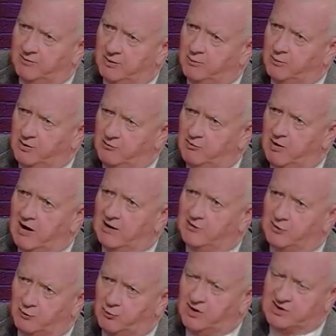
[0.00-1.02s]
that we run
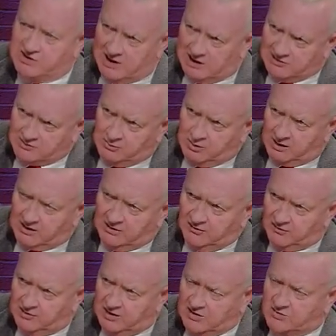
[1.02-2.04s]
to reach out to our
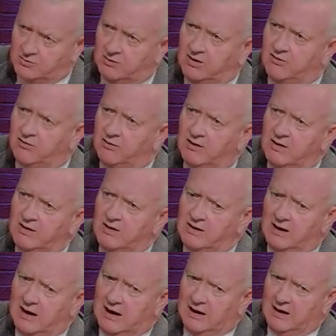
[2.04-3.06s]
constituents
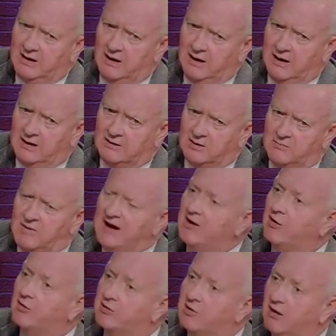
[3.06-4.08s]
and to
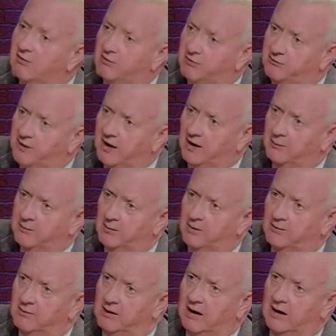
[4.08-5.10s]
make ourselves available.